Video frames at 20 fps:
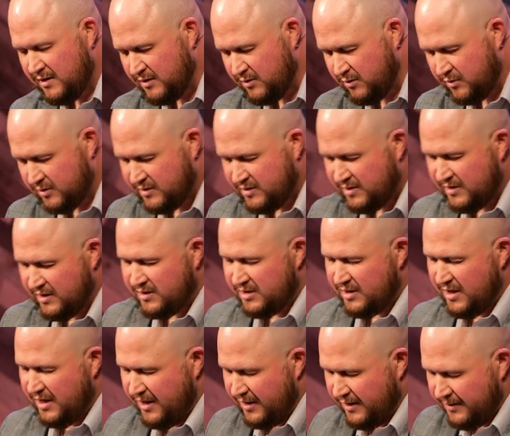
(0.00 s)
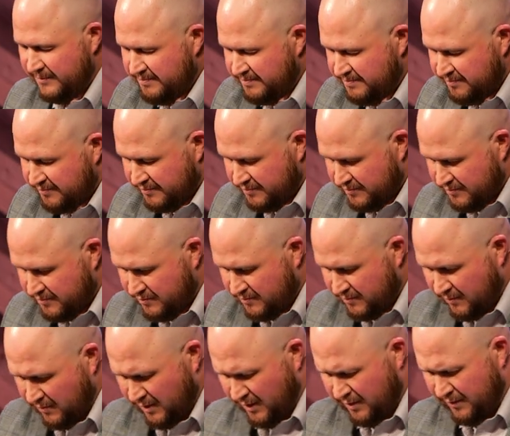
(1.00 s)
Lord, such a
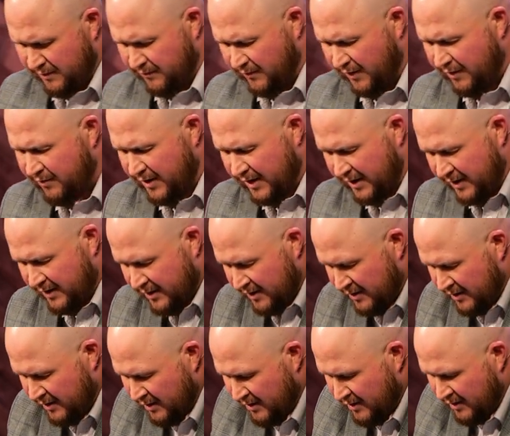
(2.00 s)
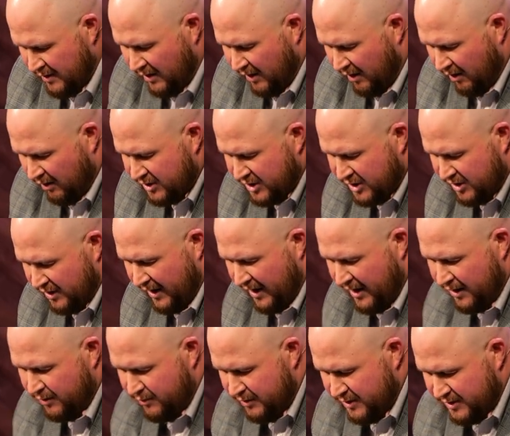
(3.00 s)
very harsh
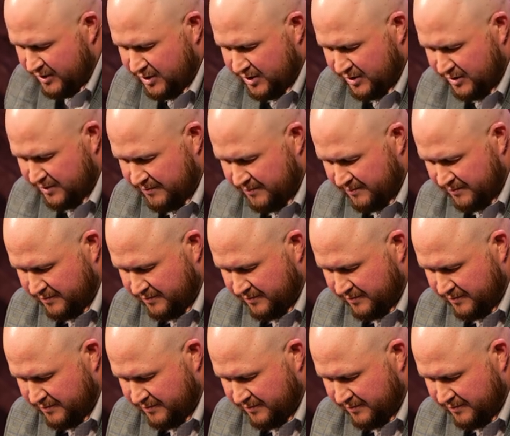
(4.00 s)
language,